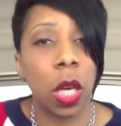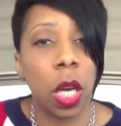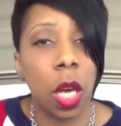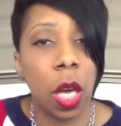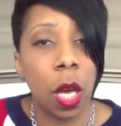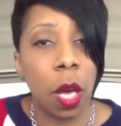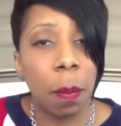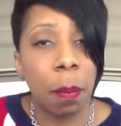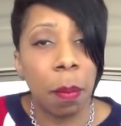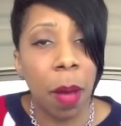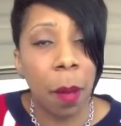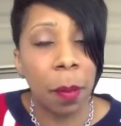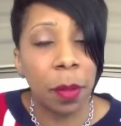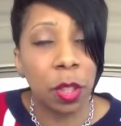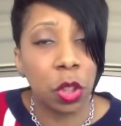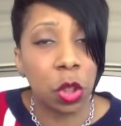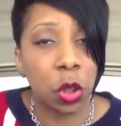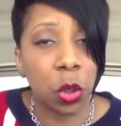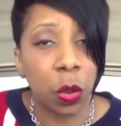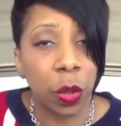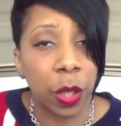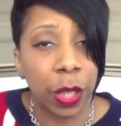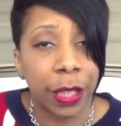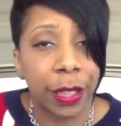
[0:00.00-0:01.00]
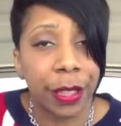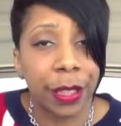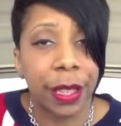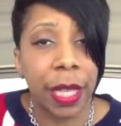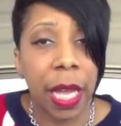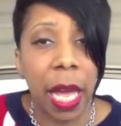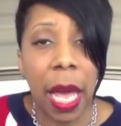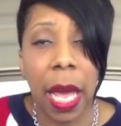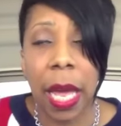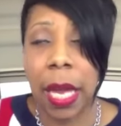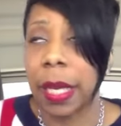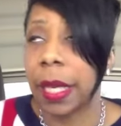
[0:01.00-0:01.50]
Mama Joyce
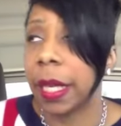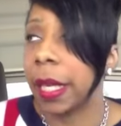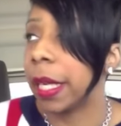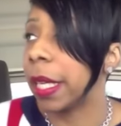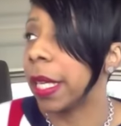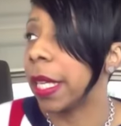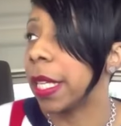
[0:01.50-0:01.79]
that